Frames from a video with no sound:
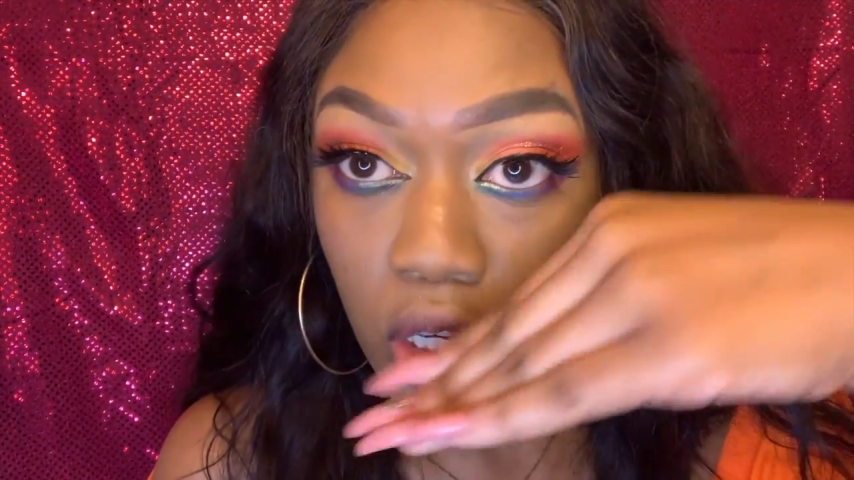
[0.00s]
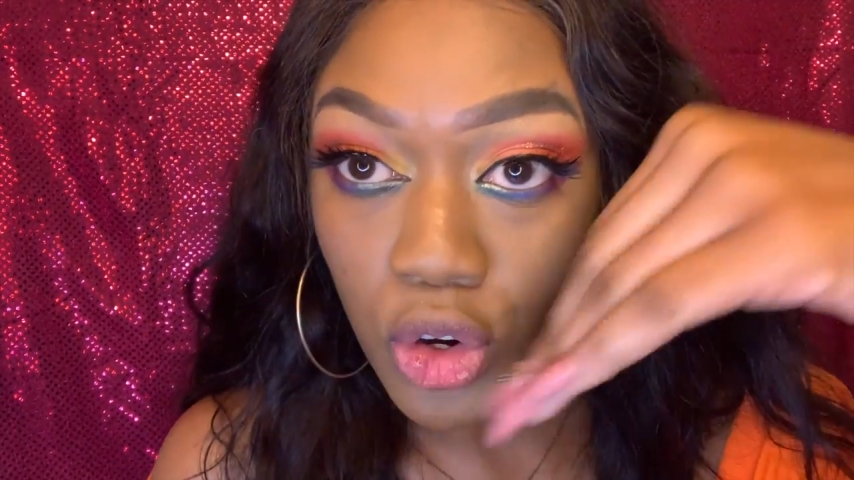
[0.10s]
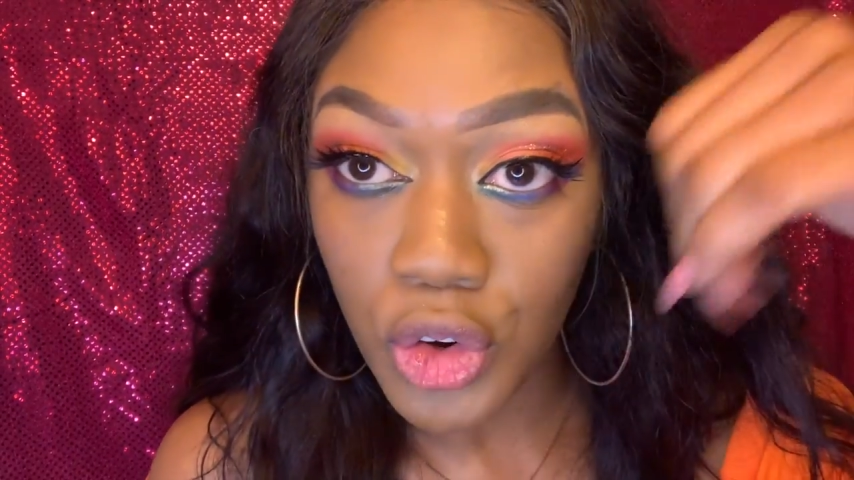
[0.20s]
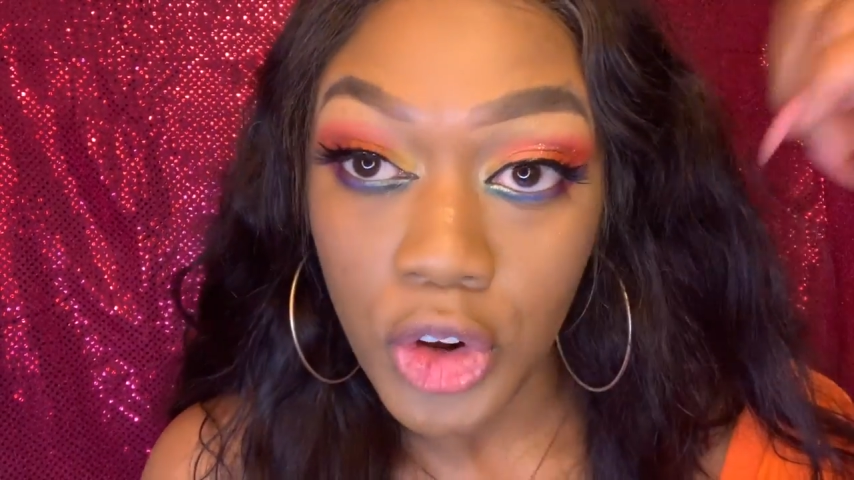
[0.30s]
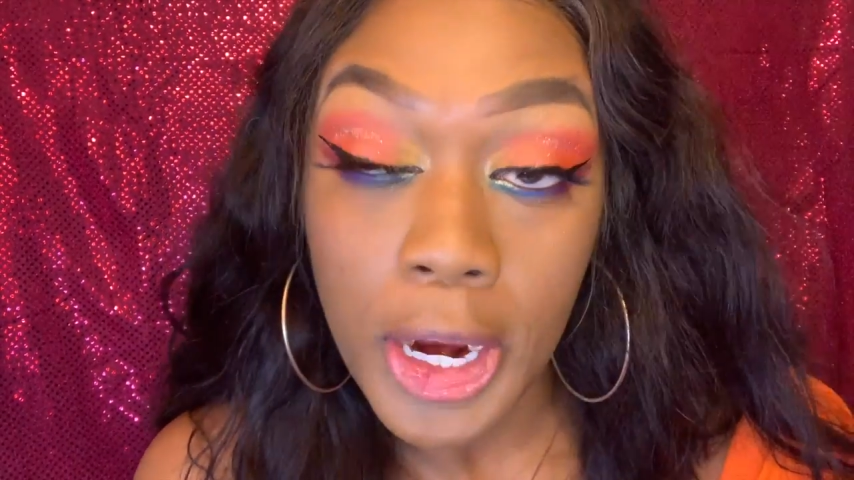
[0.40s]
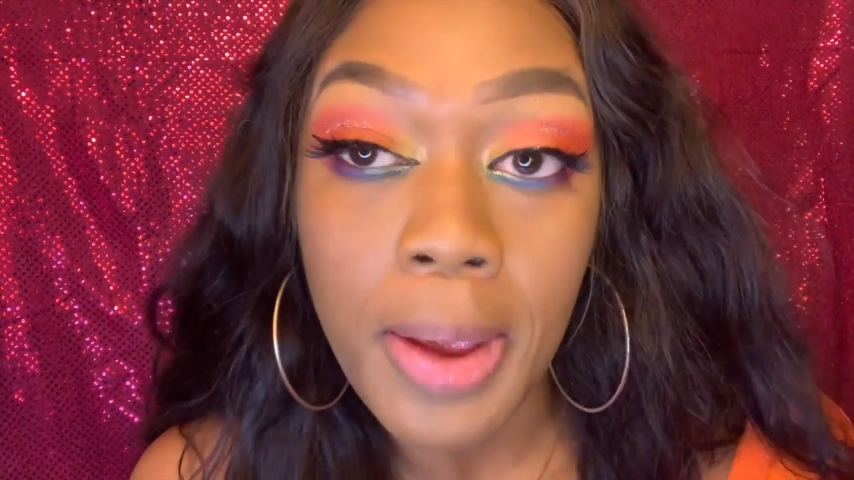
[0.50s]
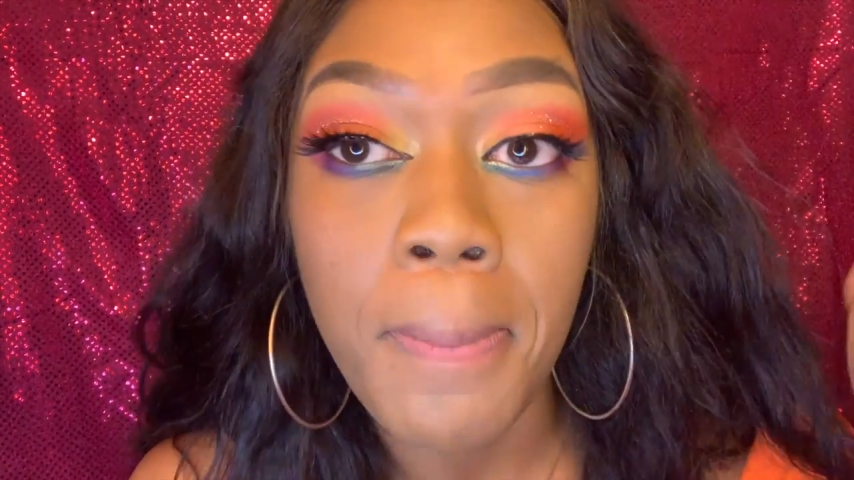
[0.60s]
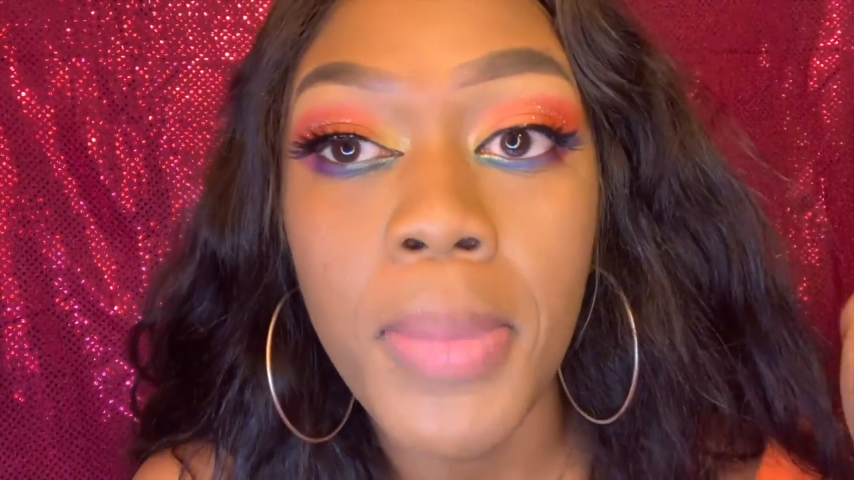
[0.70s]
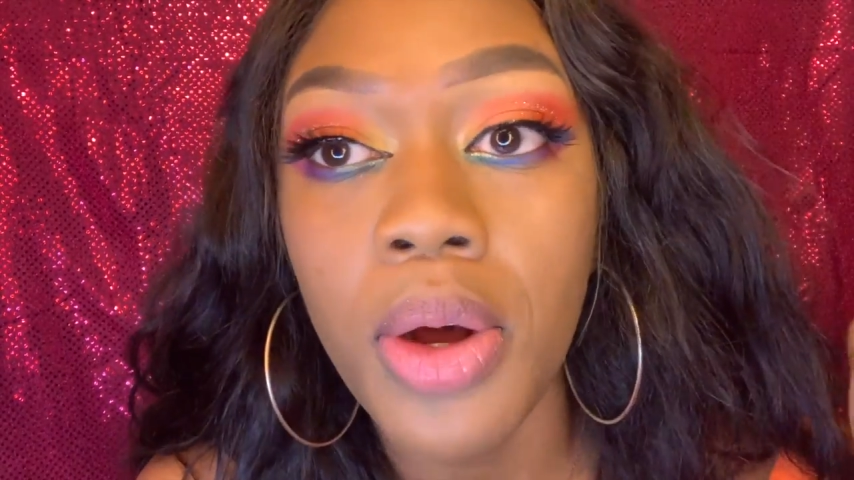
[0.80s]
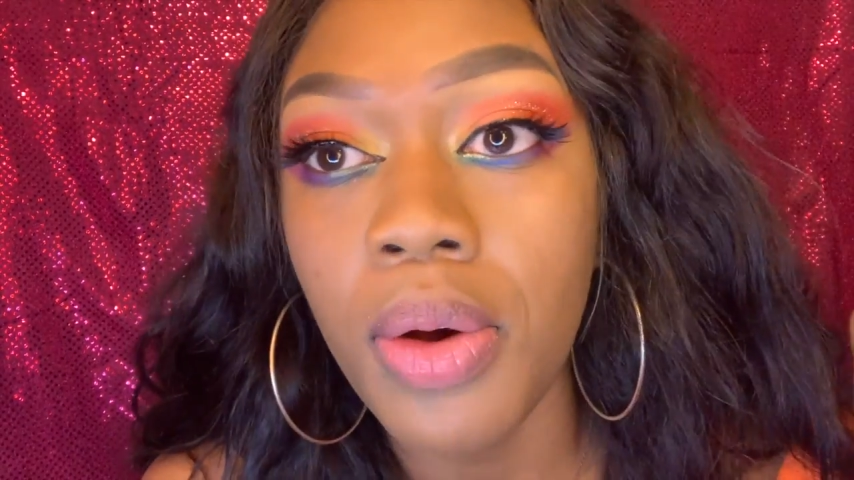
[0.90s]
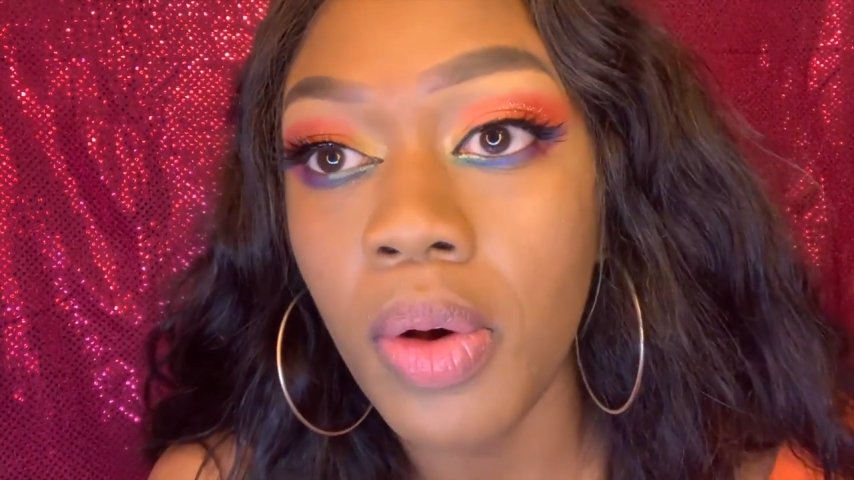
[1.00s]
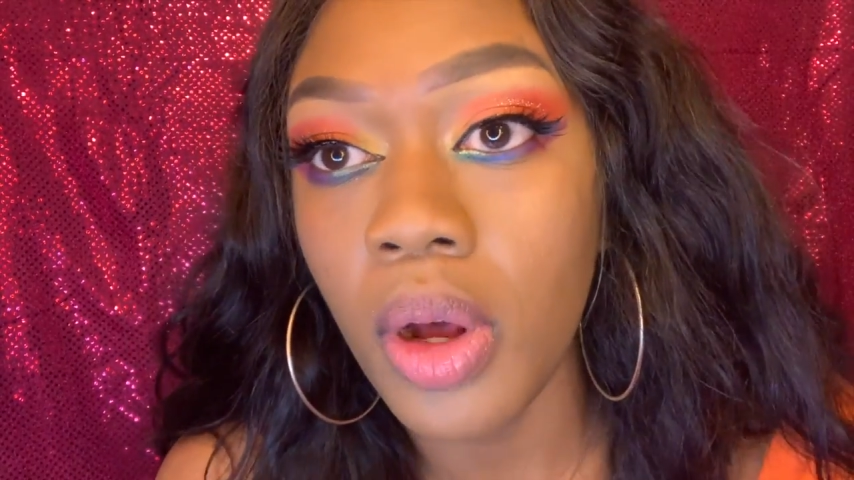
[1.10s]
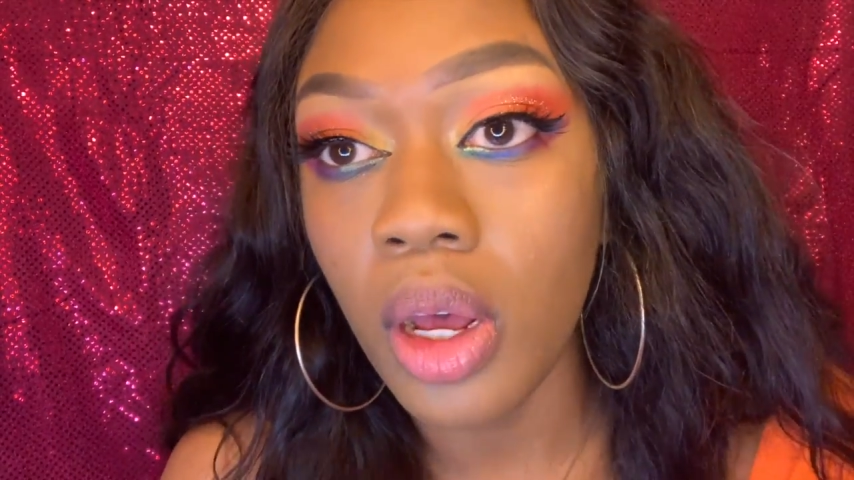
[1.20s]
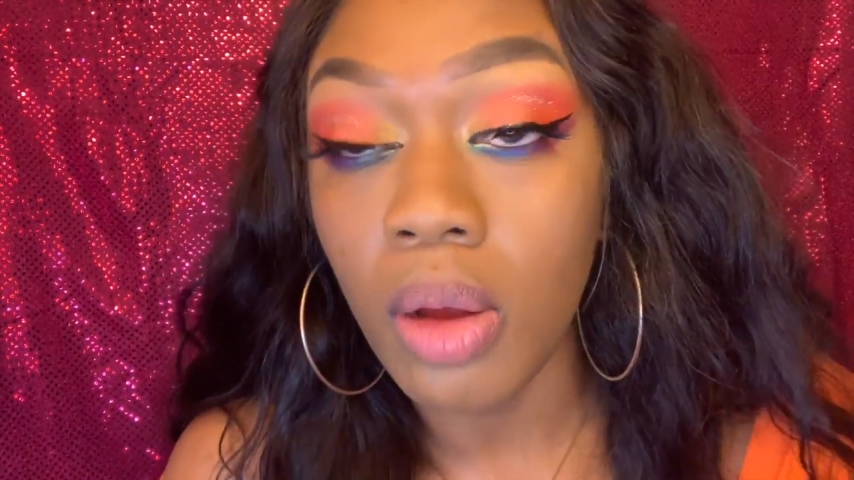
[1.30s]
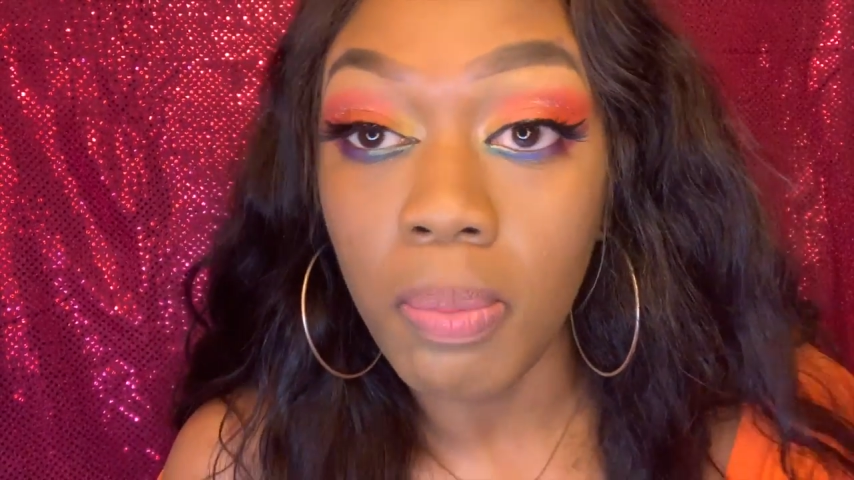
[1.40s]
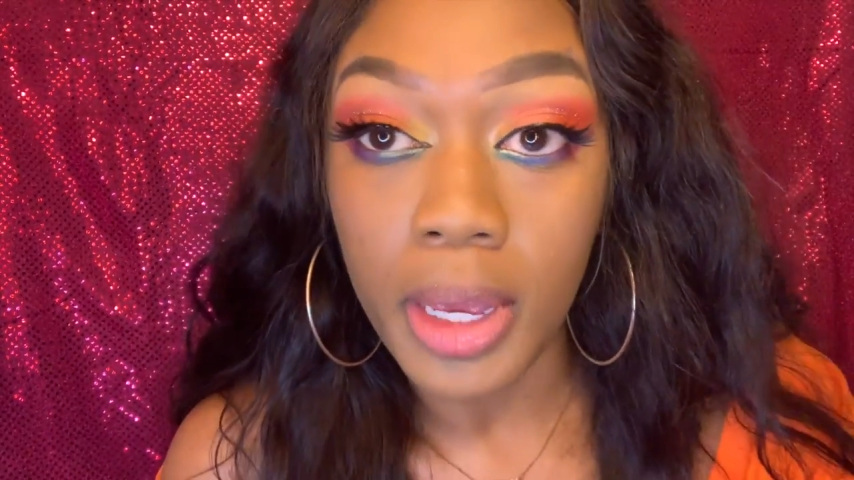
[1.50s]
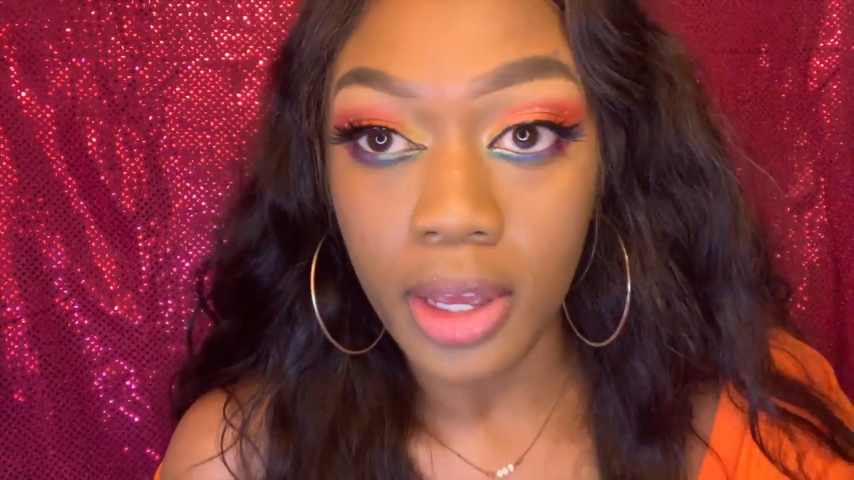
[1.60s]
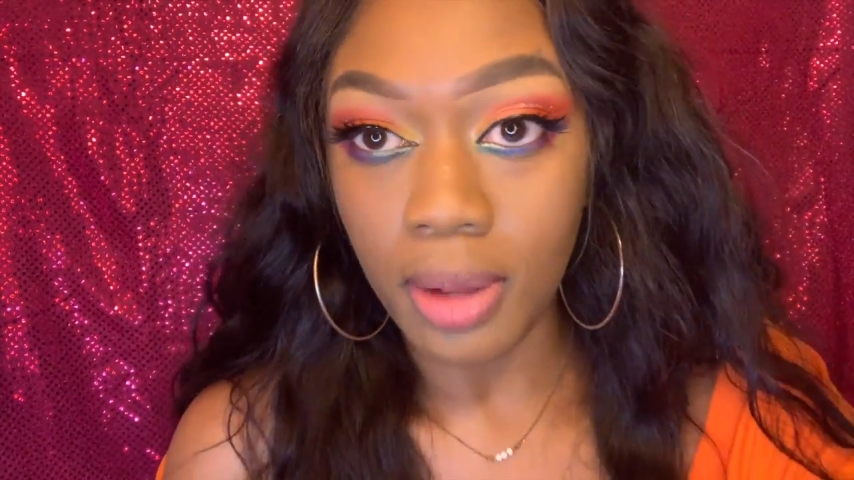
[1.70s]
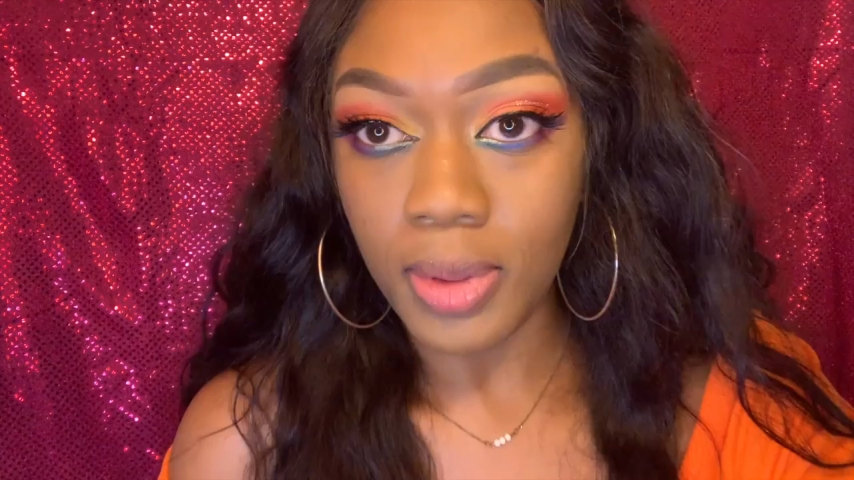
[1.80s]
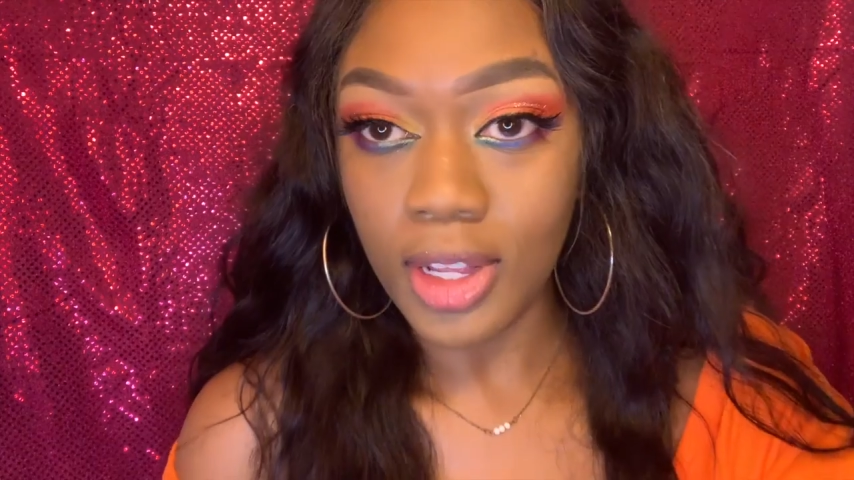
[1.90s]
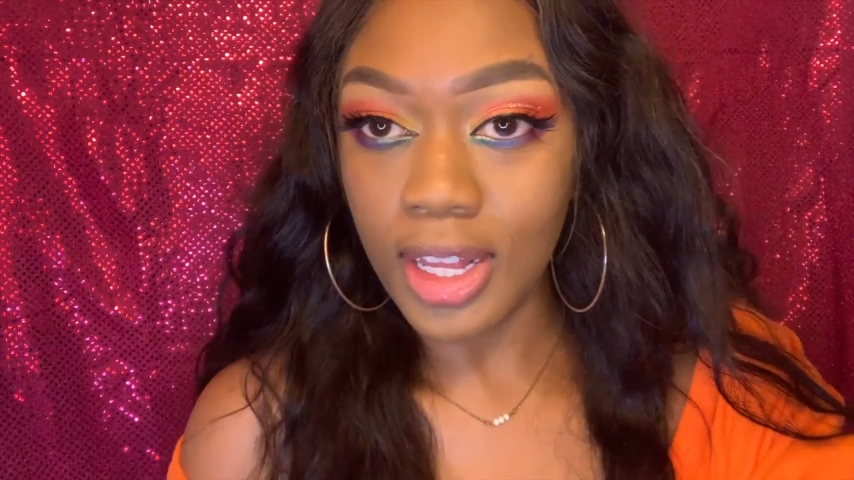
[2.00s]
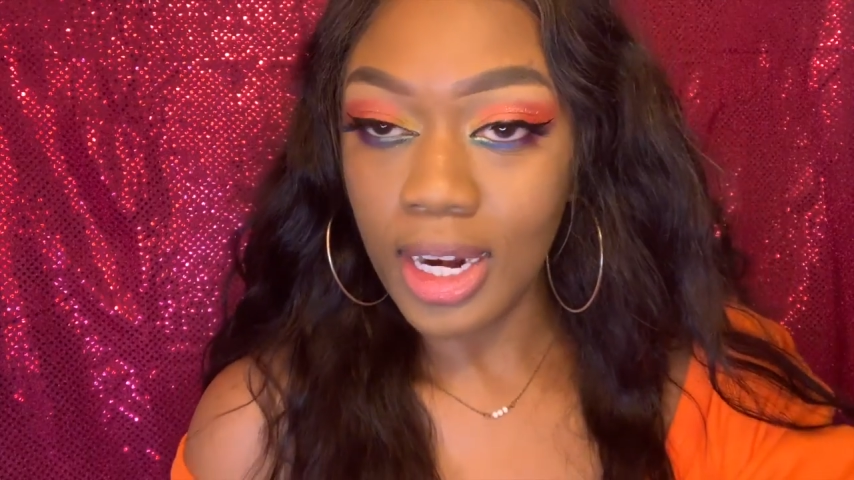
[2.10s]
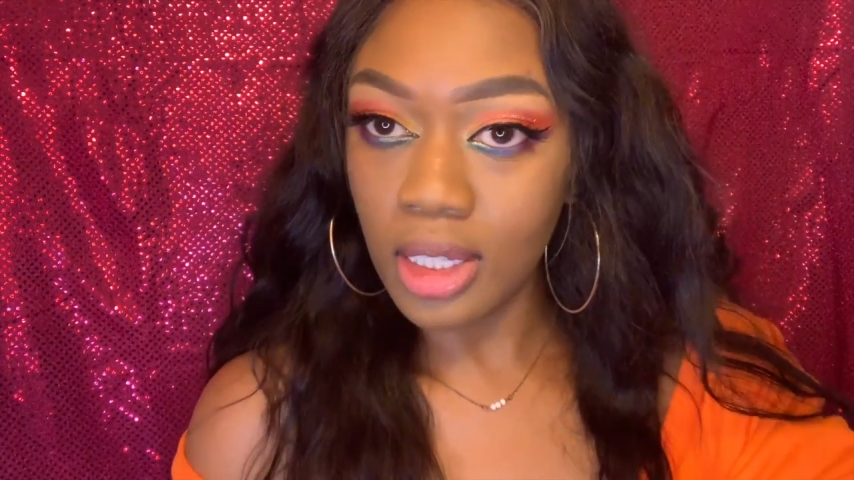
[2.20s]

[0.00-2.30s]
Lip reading: rainbow makeup look that I